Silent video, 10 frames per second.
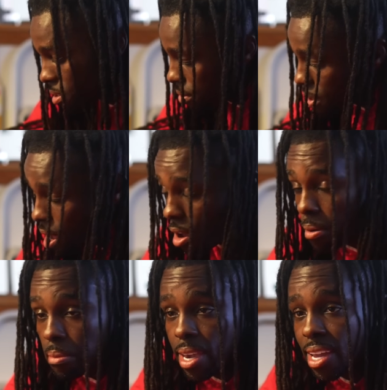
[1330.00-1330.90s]
Oh
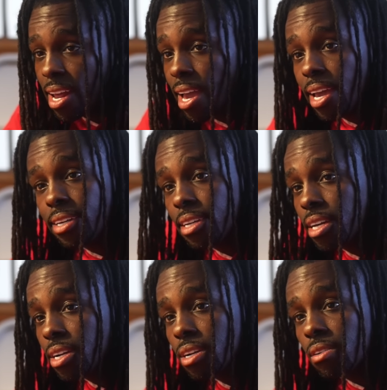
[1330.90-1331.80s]
man, I hate to
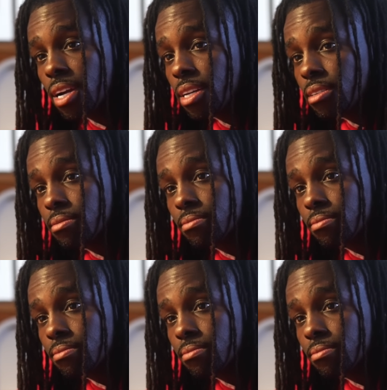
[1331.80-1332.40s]
hear it, Granny.